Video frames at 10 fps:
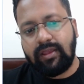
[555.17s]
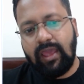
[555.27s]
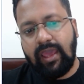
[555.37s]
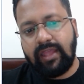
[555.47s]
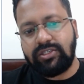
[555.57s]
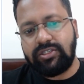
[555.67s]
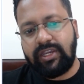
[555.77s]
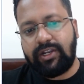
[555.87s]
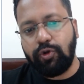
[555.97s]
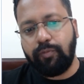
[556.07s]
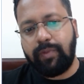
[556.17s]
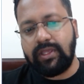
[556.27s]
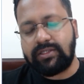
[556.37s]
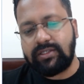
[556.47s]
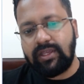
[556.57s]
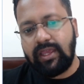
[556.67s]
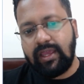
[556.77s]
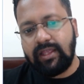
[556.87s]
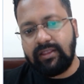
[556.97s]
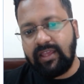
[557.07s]
Hg2 plus,
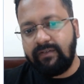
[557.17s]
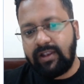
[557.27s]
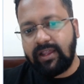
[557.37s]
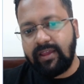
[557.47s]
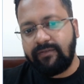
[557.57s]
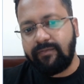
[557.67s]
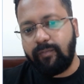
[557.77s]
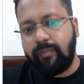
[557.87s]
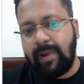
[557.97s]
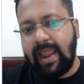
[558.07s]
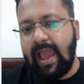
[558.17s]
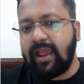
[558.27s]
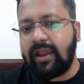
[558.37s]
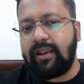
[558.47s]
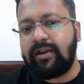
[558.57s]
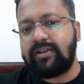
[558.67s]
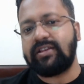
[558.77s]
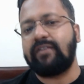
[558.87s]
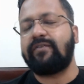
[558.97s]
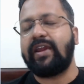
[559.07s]
they will give black colored
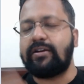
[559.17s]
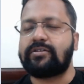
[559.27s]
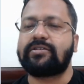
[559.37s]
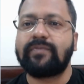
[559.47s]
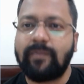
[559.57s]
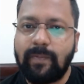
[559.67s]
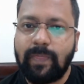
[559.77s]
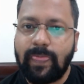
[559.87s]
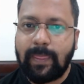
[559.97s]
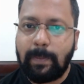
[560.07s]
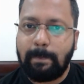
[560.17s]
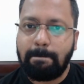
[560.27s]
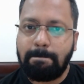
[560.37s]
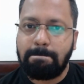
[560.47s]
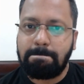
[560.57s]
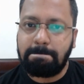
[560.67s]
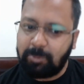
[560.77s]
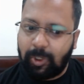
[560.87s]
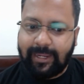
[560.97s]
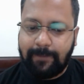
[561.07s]
sulphides.
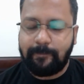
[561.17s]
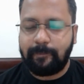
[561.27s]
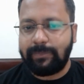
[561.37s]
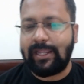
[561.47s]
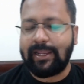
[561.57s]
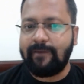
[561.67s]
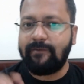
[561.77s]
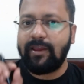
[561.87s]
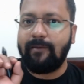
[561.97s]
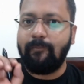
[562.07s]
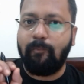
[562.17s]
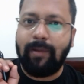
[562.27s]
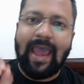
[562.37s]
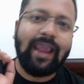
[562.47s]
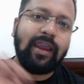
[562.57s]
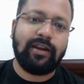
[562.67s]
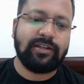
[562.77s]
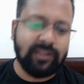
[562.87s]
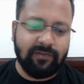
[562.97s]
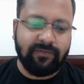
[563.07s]
Okay, they'll give black colored
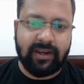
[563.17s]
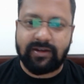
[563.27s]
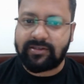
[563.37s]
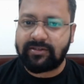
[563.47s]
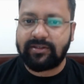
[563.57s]
sulphides.